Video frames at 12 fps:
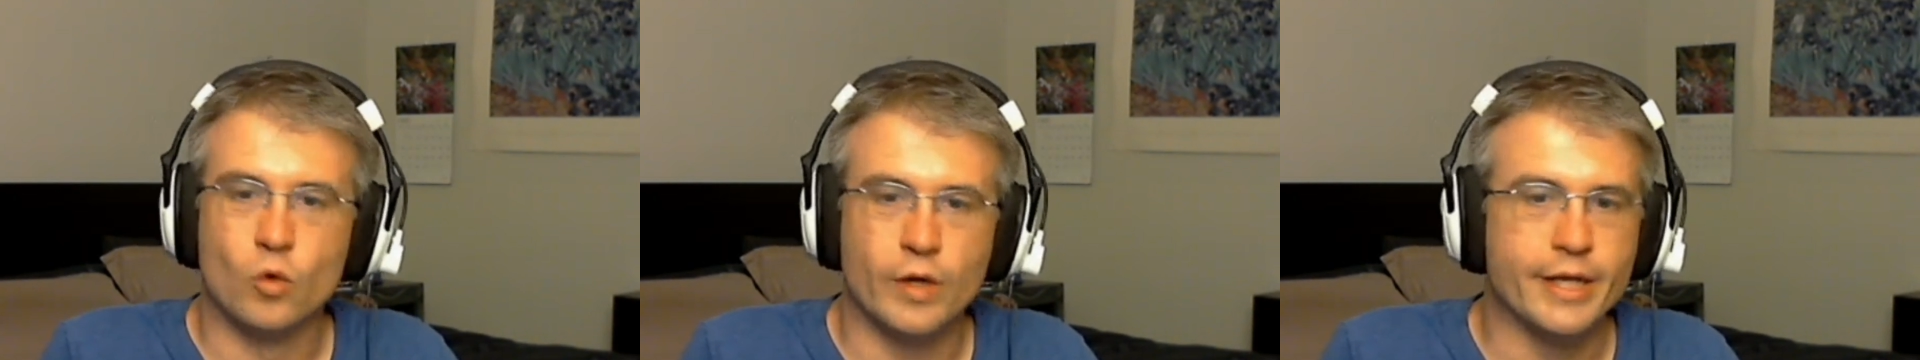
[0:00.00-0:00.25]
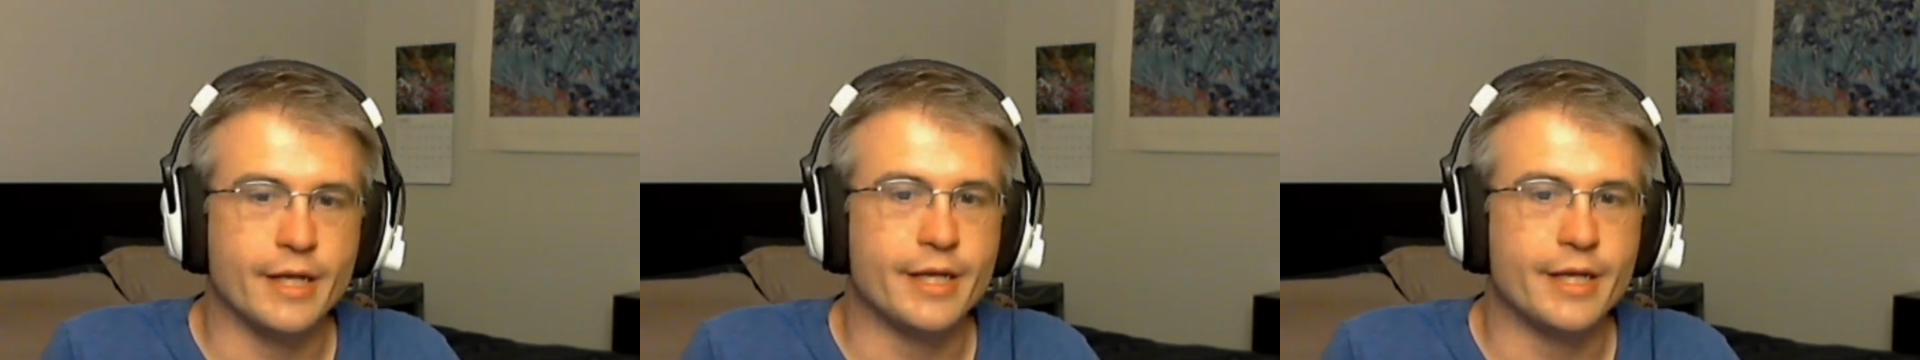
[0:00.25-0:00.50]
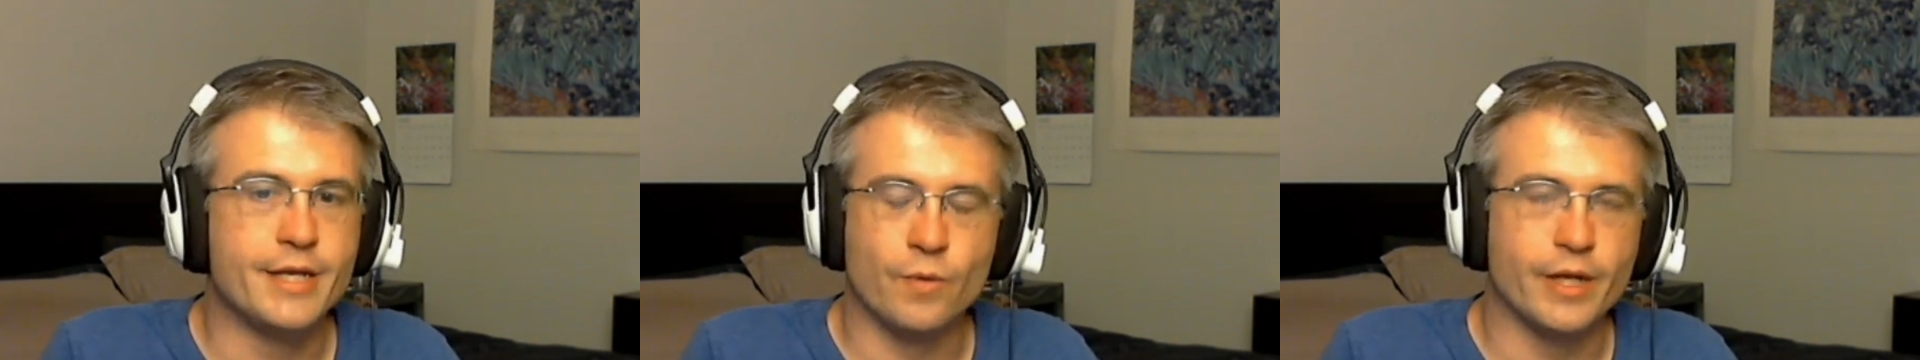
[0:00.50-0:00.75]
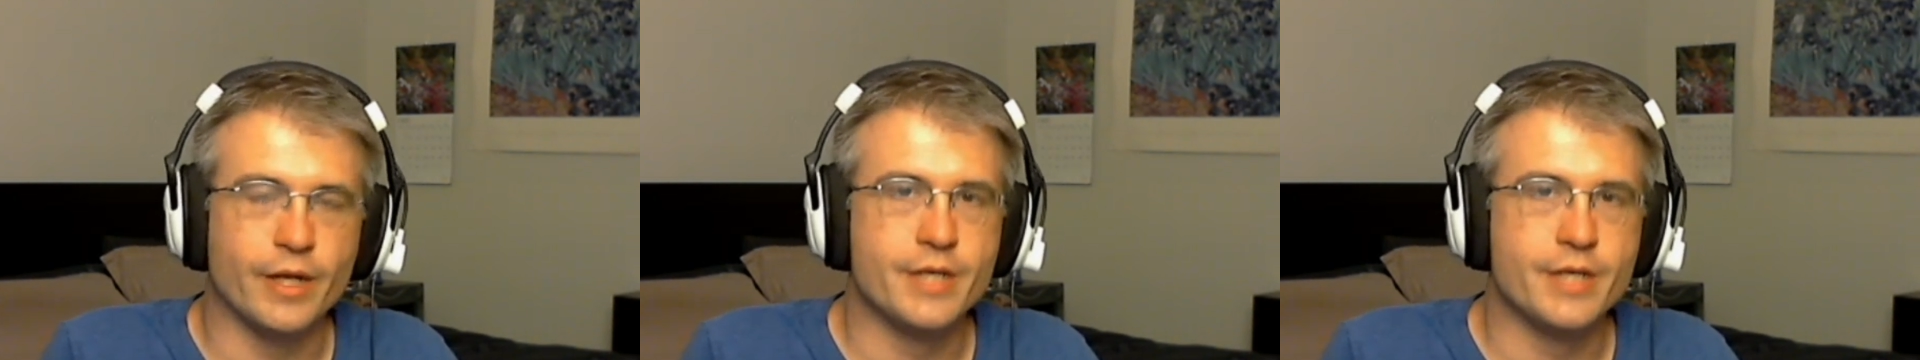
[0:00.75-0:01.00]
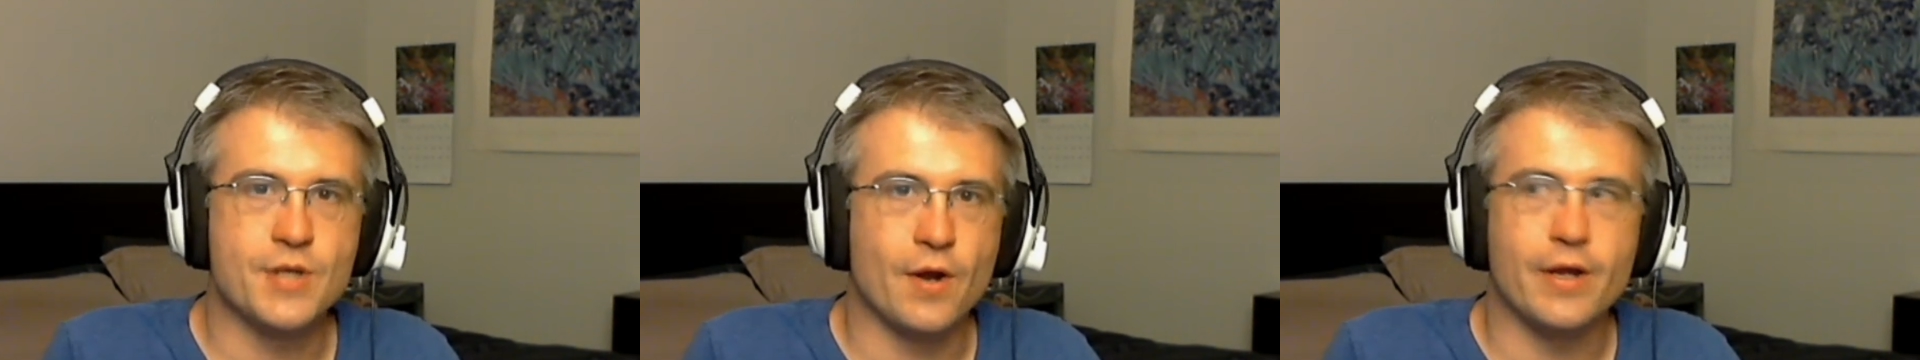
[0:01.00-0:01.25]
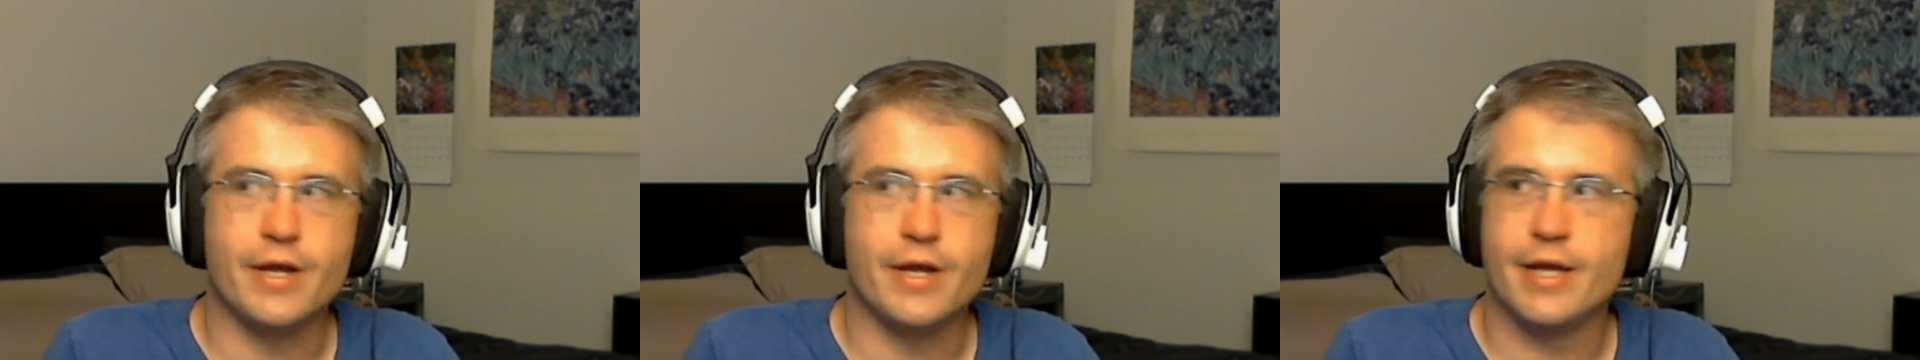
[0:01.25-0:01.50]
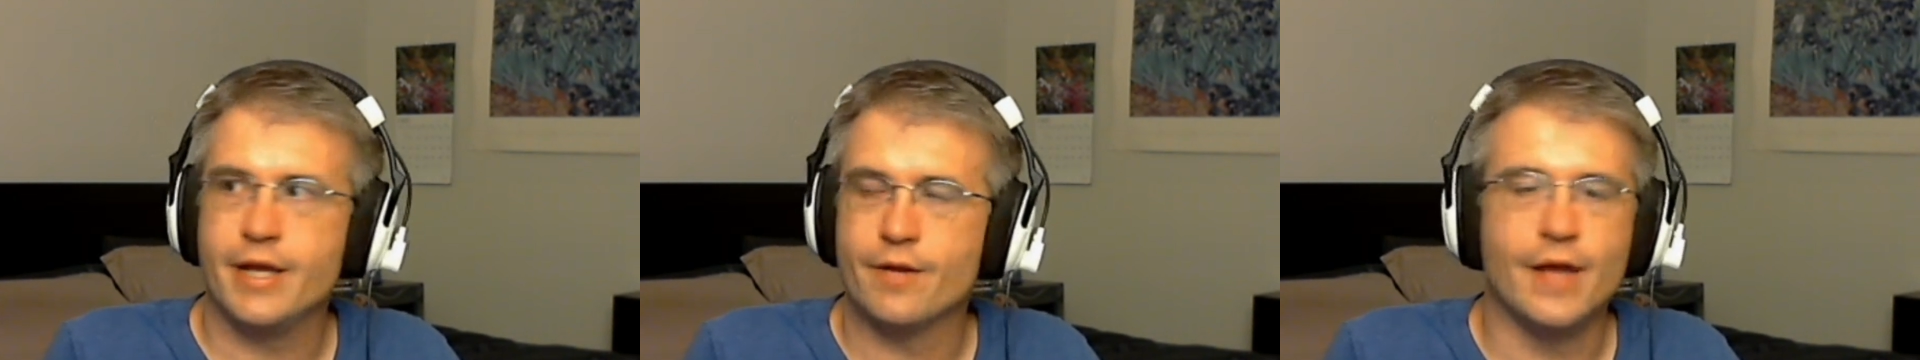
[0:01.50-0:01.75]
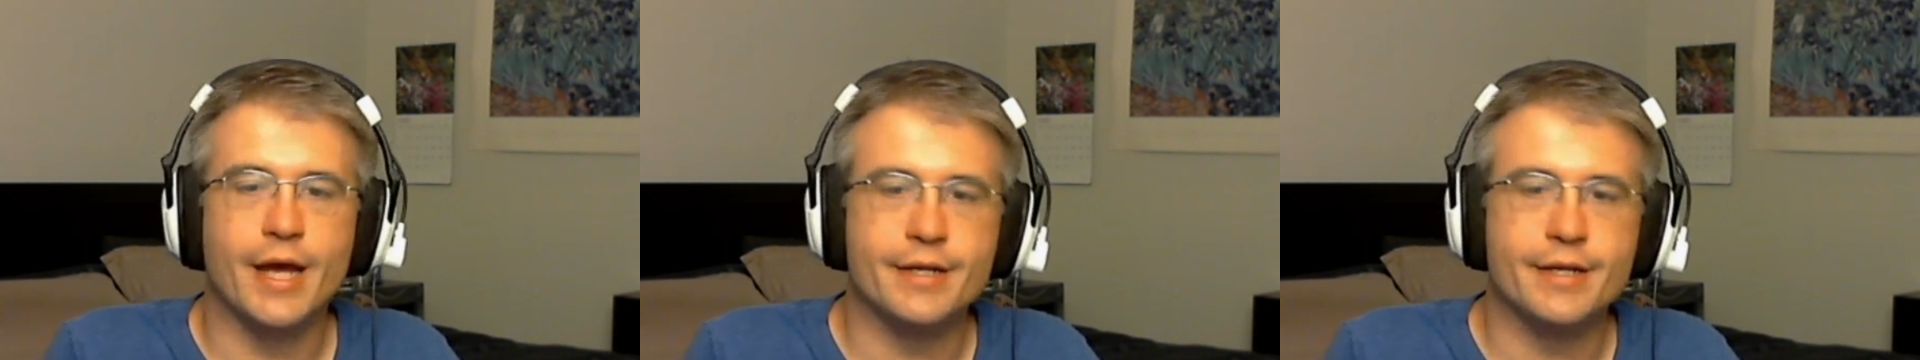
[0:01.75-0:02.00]
I'm really, really sorry to hear
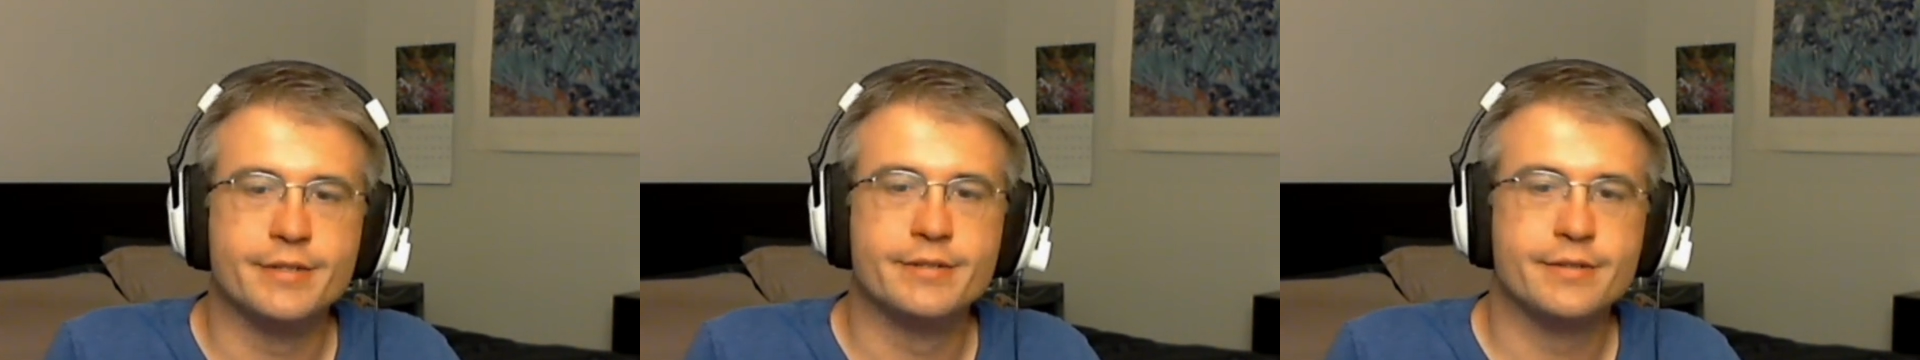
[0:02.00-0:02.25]
that.